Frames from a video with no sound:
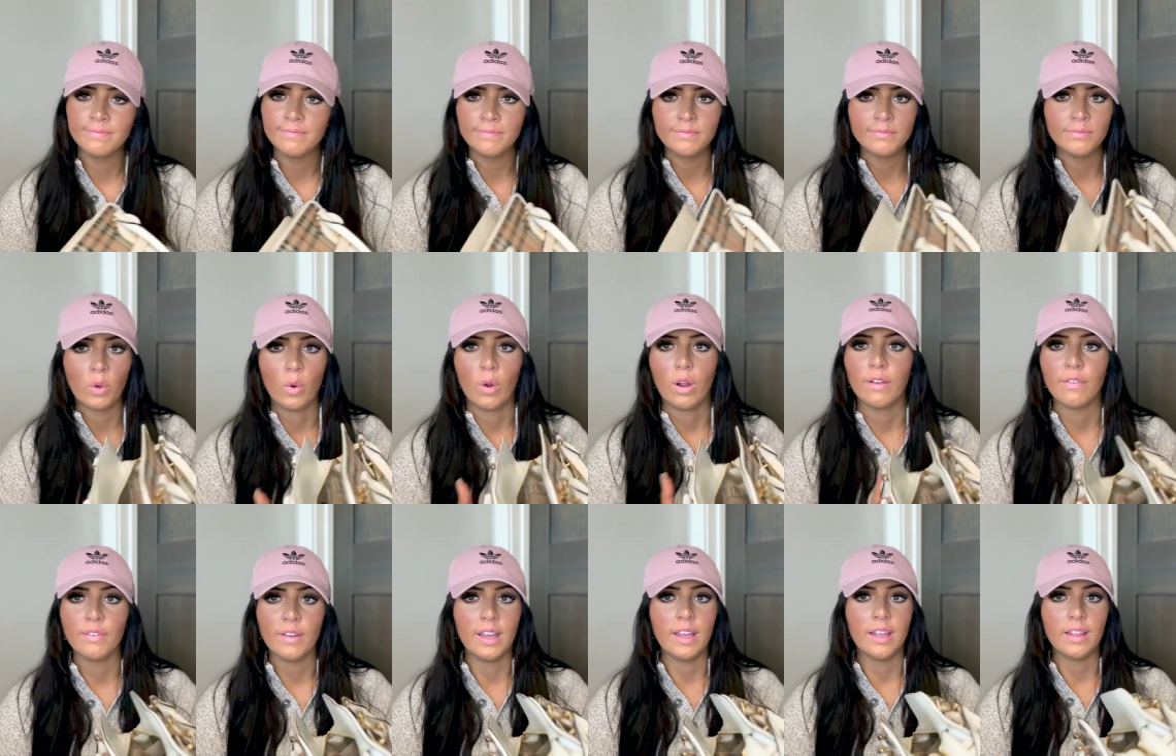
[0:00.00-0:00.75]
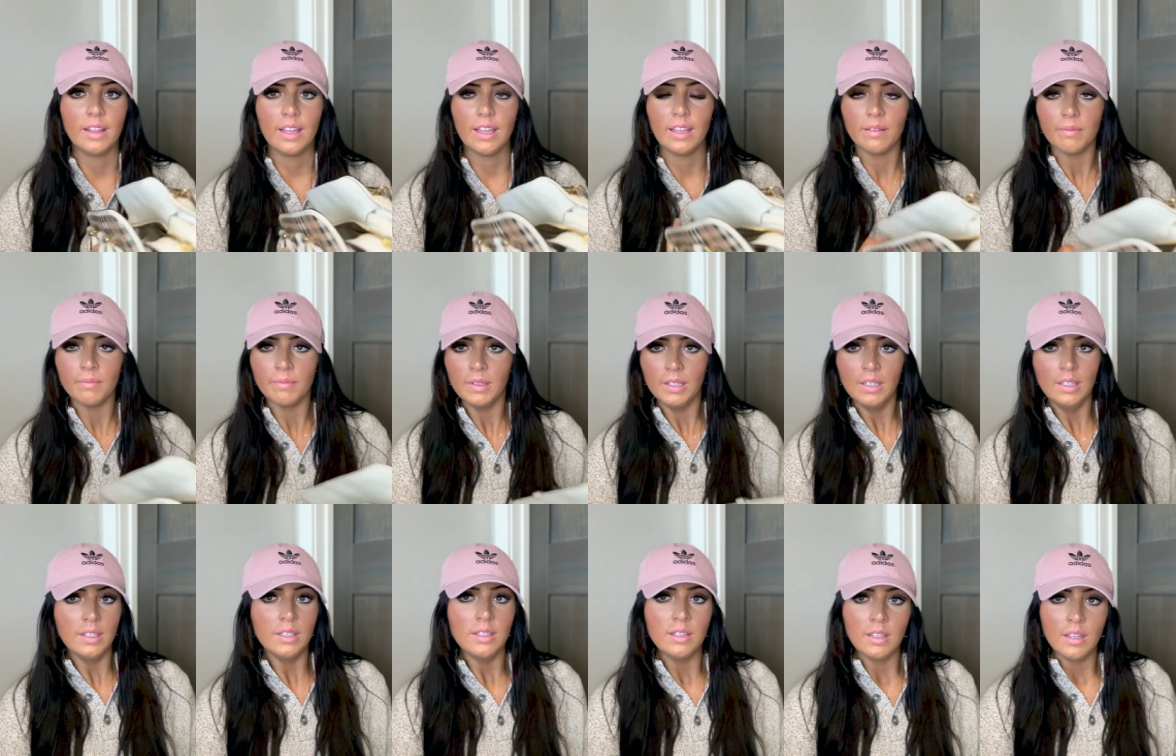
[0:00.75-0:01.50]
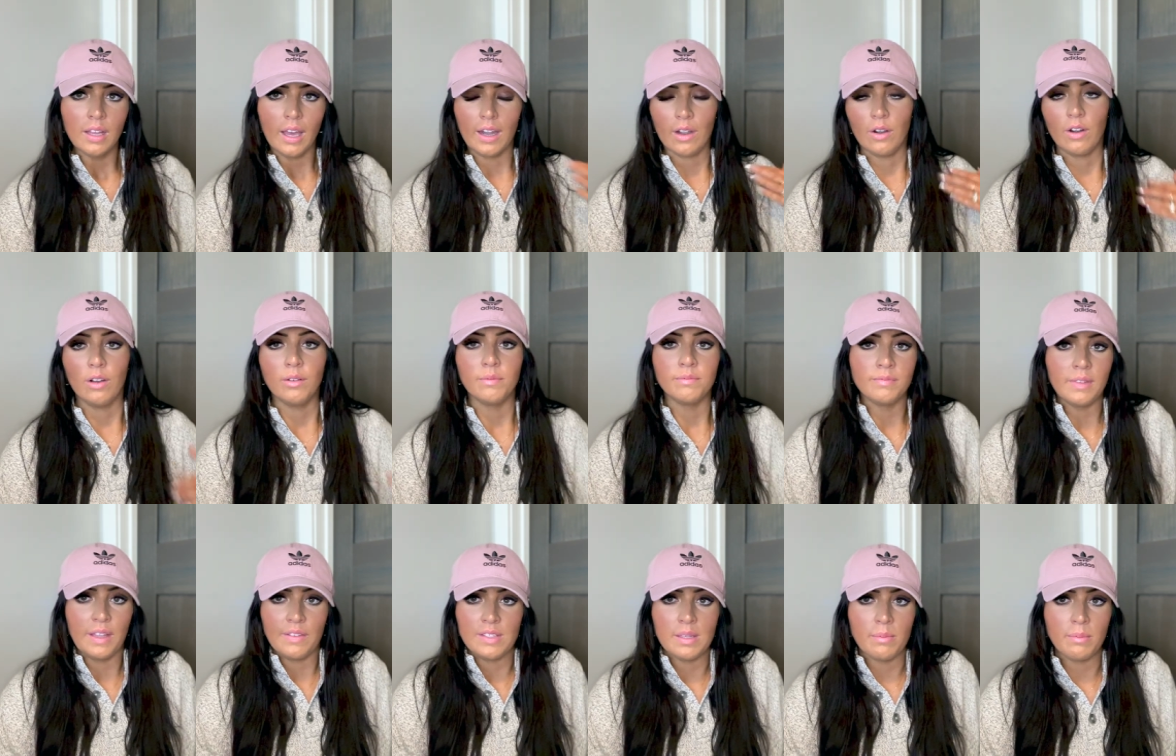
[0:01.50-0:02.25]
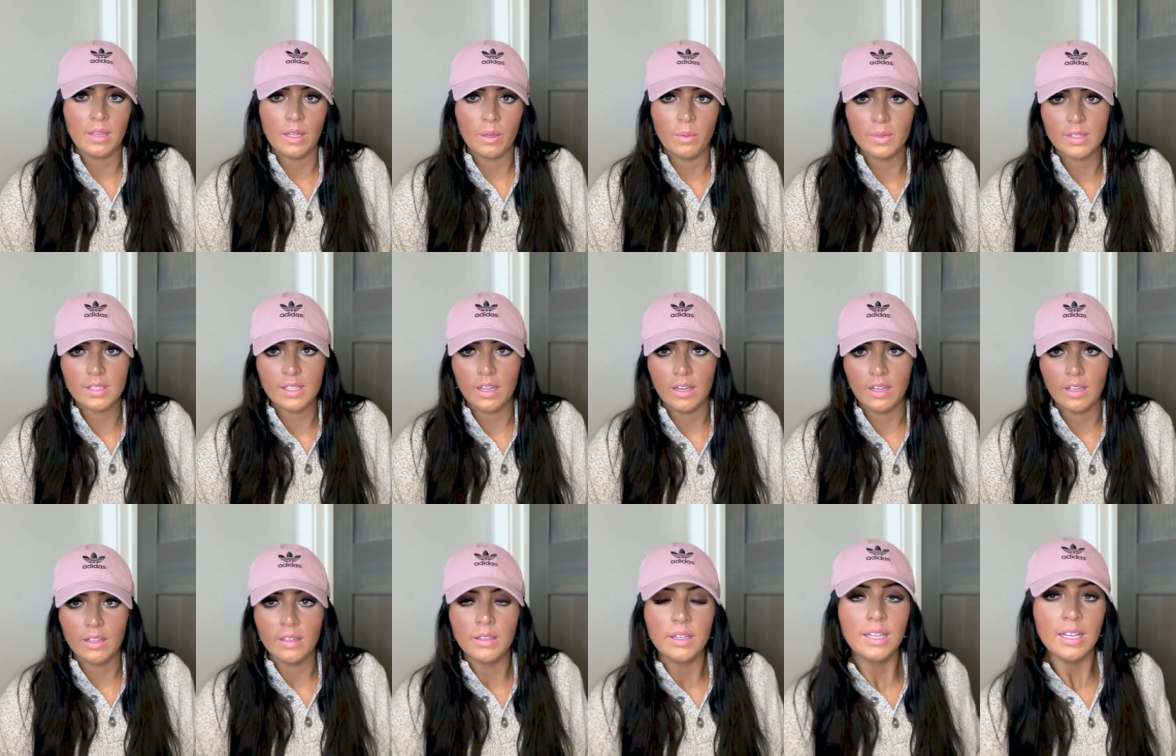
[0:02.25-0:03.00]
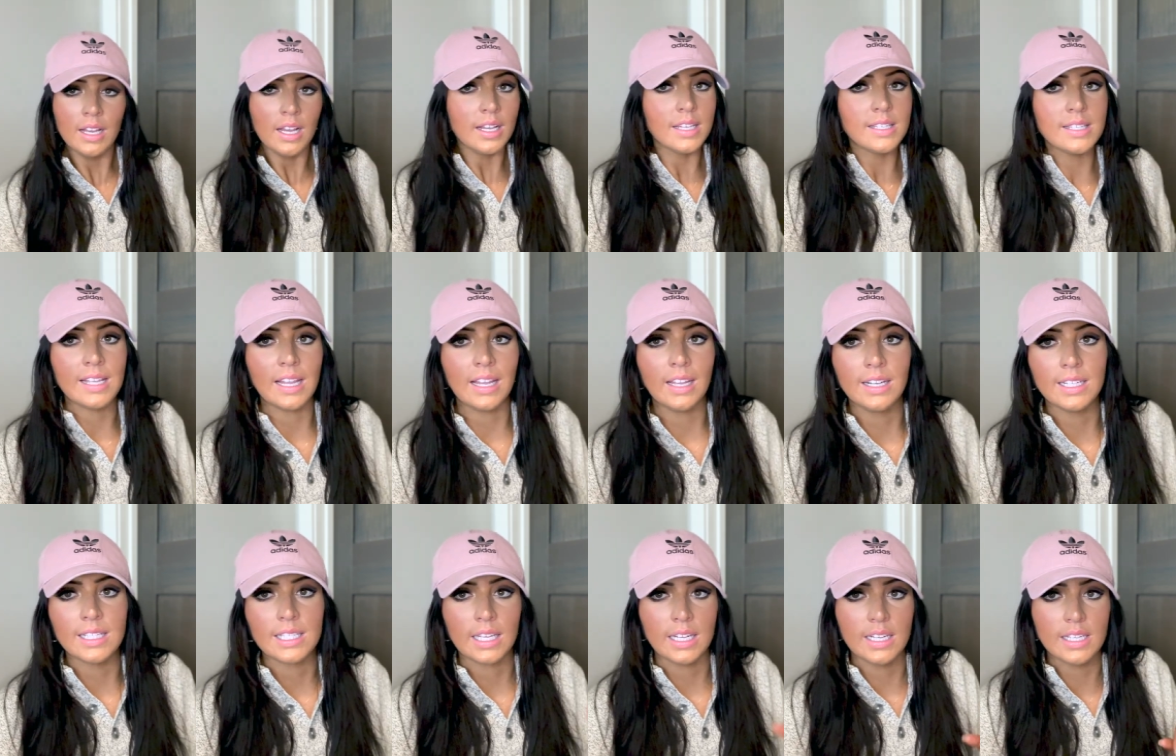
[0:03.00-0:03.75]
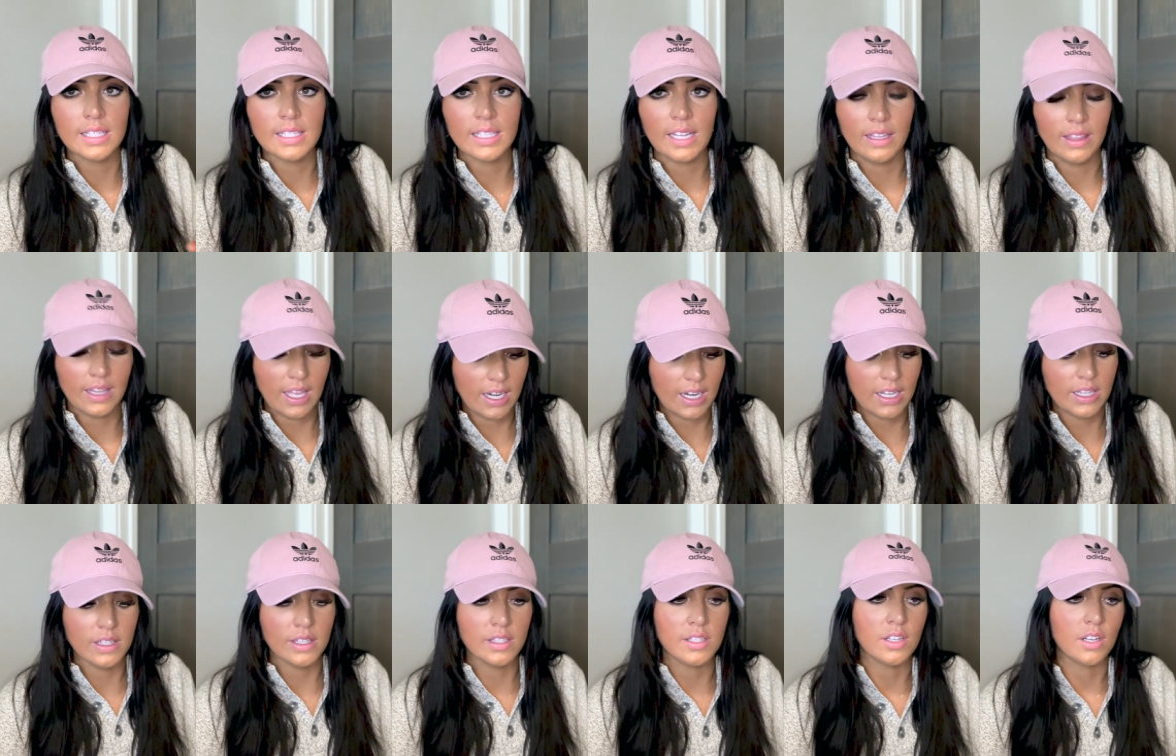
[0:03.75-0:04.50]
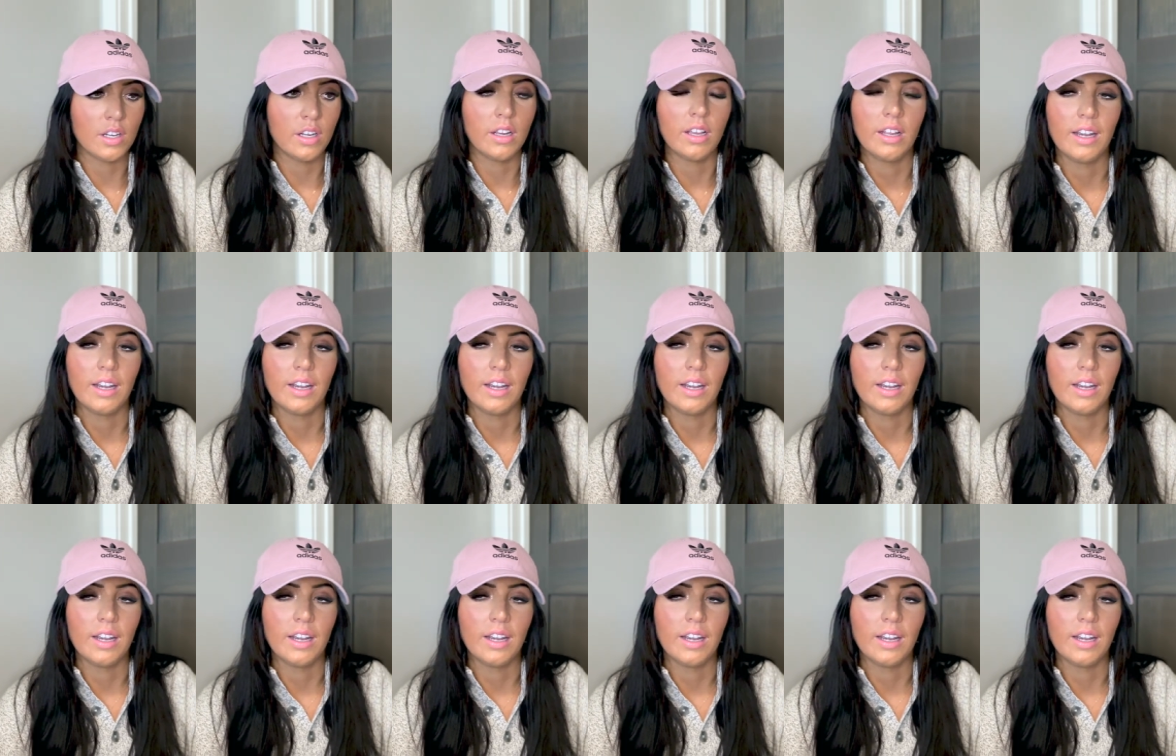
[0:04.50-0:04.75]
or if I like, I don't know, if something was gonna stain, it's gonna stain that insert.